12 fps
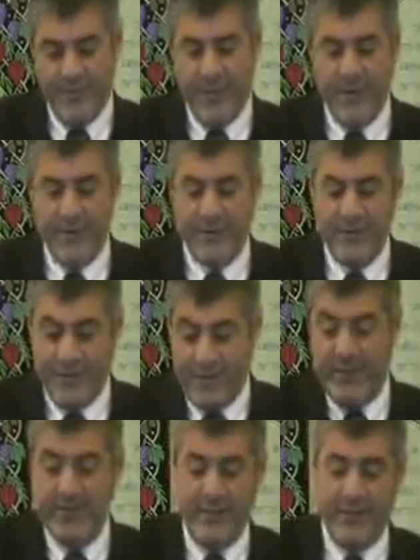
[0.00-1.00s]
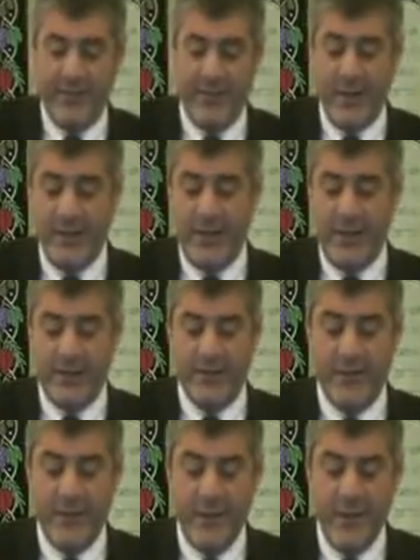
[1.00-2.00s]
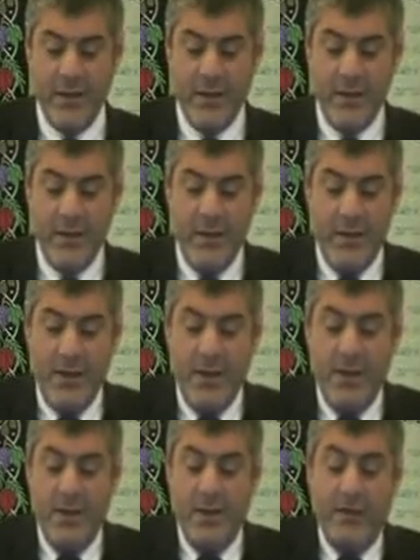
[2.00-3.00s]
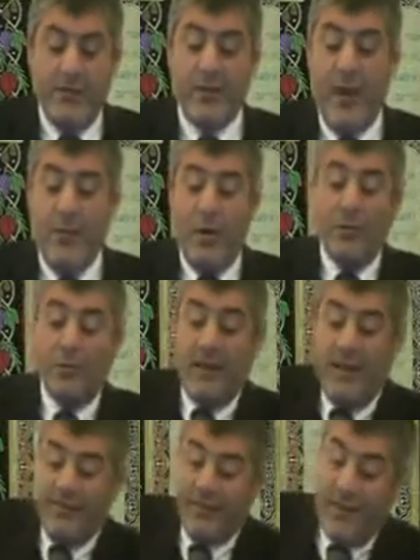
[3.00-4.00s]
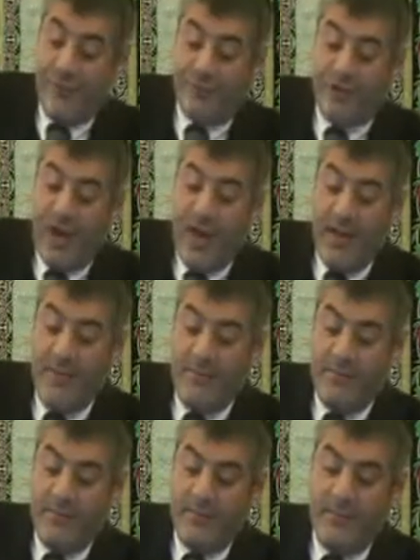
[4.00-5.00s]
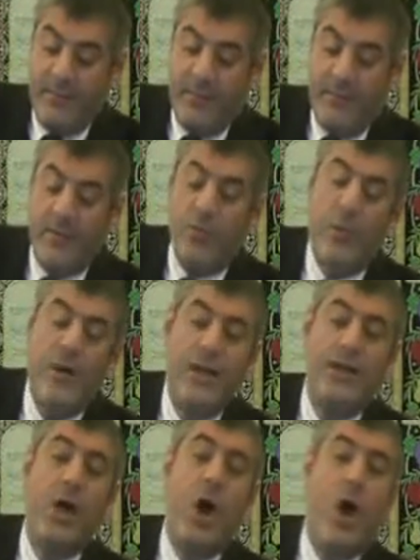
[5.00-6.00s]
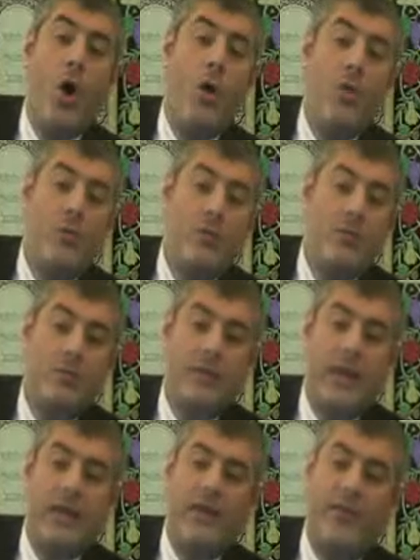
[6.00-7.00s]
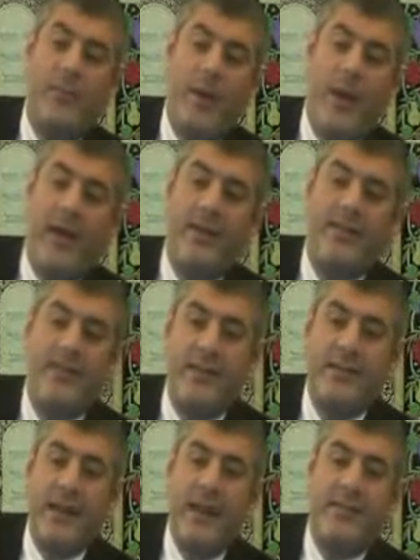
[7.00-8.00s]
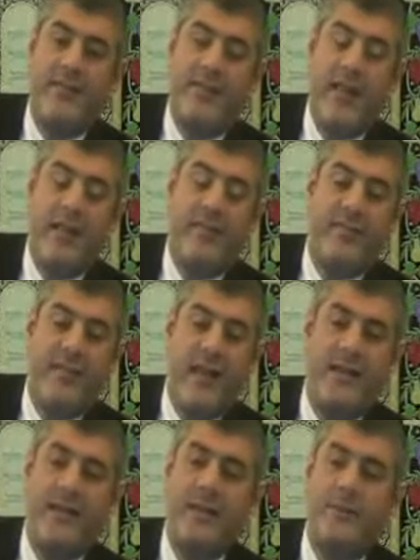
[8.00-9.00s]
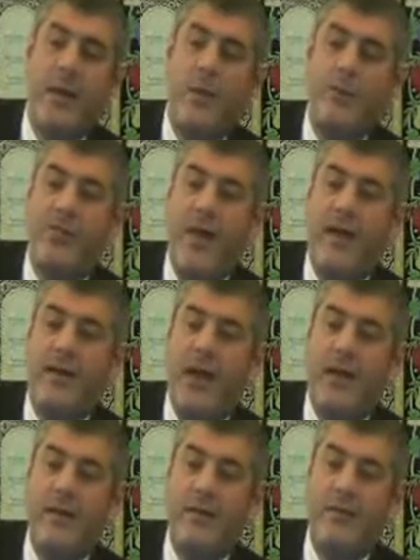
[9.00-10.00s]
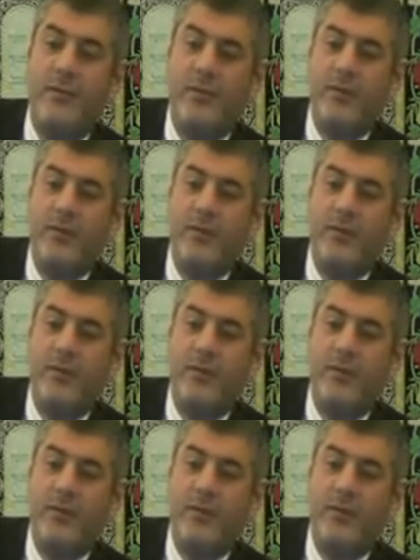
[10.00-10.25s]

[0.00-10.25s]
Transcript: It's very interesting. And this is right here. Someone who doesn't have shame, we know that his parents did not stand in Mount Sinai,